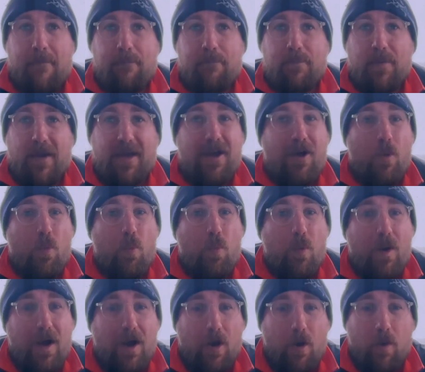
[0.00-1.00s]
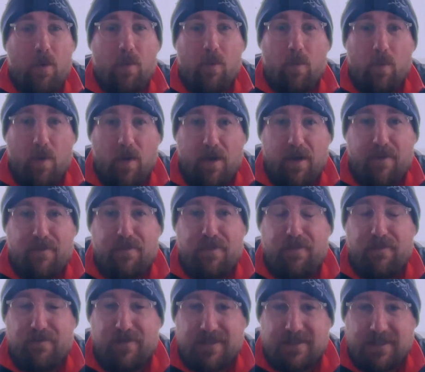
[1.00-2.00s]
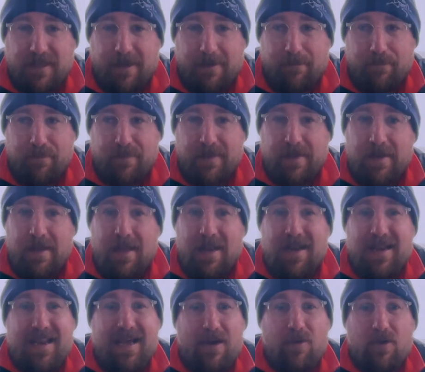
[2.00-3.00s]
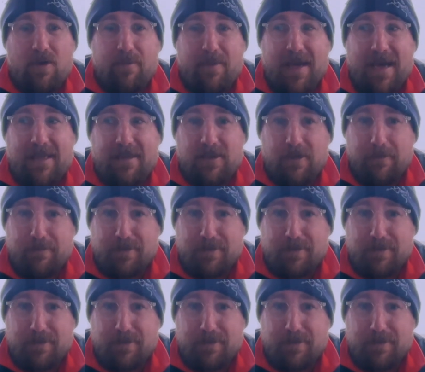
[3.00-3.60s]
but are well worth the visit. Laukabad, a